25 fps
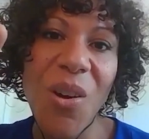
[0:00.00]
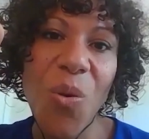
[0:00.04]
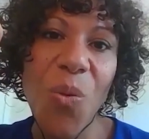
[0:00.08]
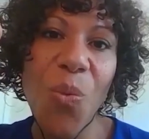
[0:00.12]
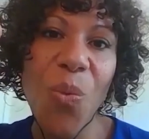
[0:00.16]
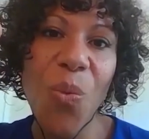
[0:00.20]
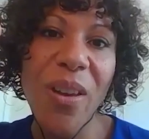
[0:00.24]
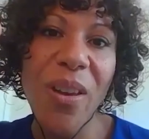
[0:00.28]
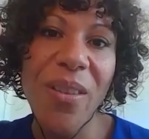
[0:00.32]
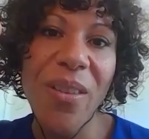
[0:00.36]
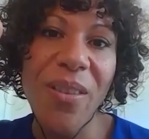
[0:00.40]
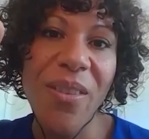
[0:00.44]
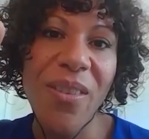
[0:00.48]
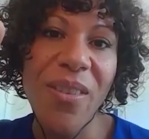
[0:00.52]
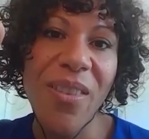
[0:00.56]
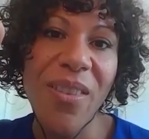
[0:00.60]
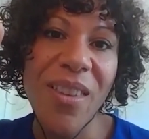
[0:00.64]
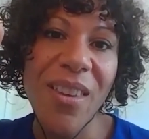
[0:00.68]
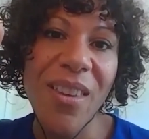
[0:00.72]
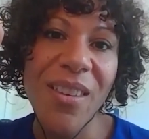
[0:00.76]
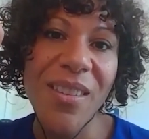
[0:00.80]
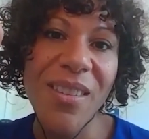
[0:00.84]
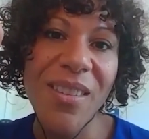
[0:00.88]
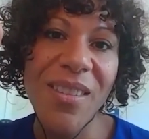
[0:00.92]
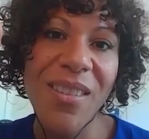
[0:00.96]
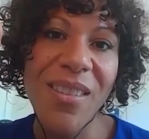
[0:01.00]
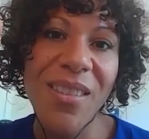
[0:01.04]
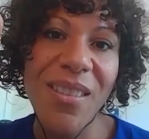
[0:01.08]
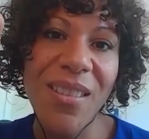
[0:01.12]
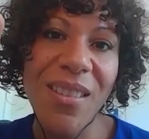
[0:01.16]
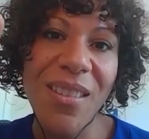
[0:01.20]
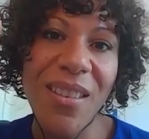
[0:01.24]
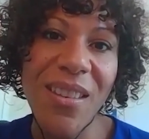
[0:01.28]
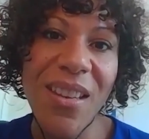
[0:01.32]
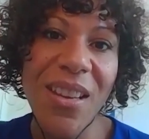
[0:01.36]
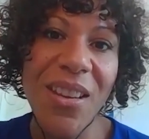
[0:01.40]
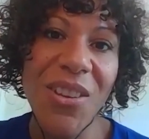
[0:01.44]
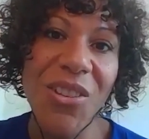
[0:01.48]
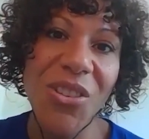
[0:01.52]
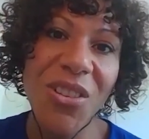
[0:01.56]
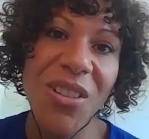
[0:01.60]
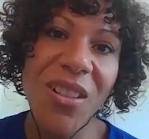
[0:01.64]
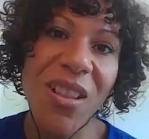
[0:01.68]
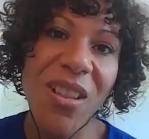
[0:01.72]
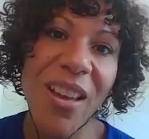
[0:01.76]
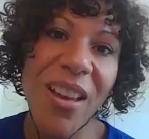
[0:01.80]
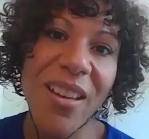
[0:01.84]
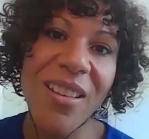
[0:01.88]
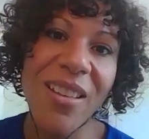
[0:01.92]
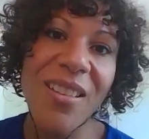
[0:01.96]
with this niche
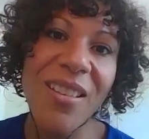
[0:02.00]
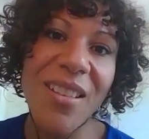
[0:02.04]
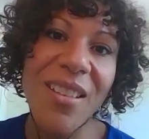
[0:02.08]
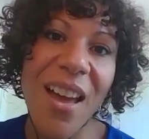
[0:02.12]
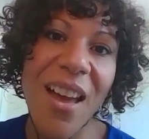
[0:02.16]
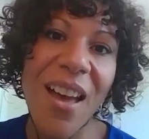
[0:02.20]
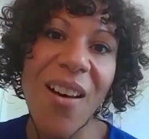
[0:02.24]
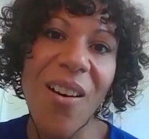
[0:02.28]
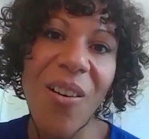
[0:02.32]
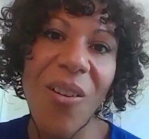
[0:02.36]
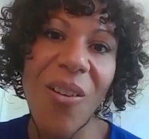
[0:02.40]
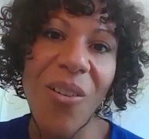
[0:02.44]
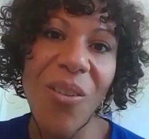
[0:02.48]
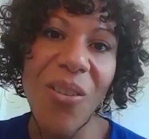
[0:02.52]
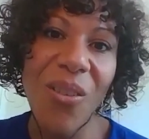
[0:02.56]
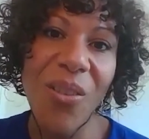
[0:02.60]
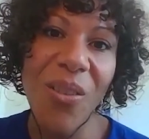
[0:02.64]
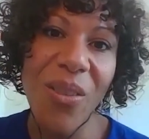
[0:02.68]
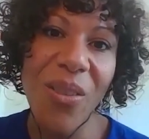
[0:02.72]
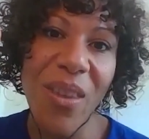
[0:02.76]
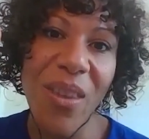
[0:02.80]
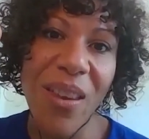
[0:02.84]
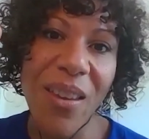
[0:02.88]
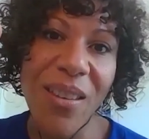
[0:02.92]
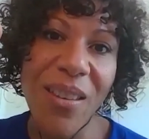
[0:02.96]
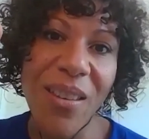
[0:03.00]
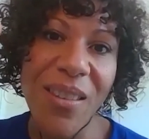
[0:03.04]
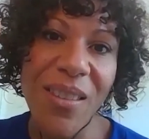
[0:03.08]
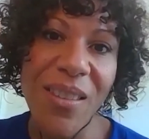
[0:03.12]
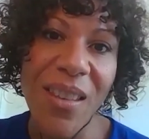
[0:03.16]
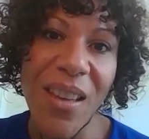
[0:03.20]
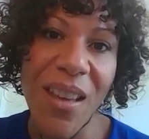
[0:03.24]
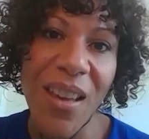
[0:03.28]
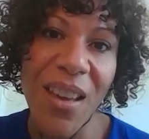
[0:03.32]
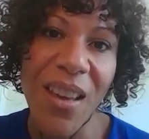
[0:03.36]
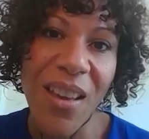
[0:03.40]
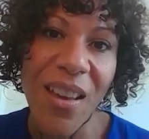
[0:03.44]
clientele, these